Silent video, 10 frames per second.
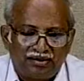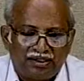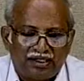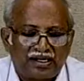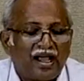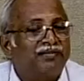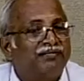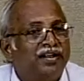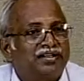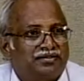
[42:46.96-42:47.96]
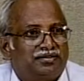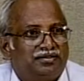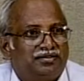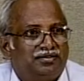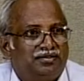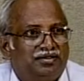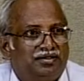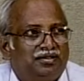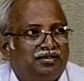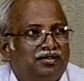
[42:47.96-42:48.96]
that affect
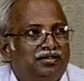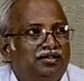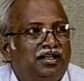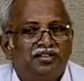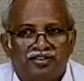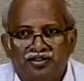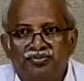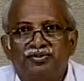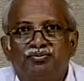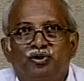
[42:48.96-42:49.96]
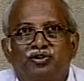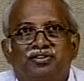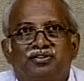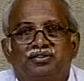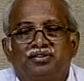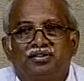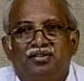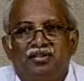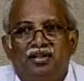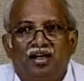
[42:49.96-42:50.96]
a ship's motion
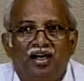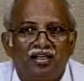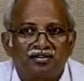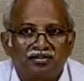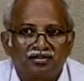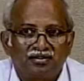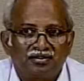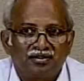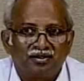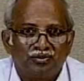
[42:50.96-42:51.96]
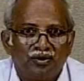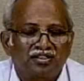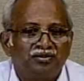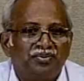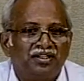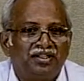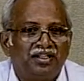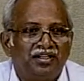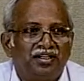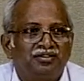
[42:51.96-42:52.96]
are water plane
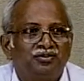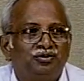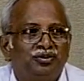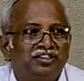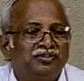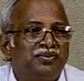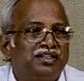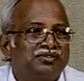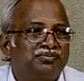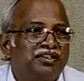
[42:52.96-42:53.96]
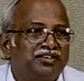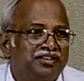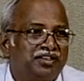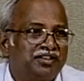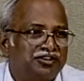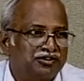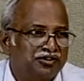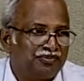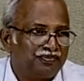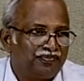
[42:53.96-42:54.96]
area to displacement
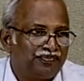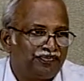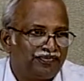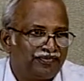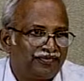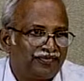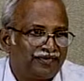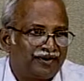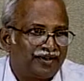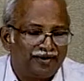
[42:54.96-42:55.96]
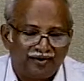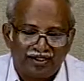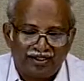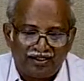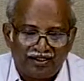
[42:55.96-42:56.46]
relationship. Okay.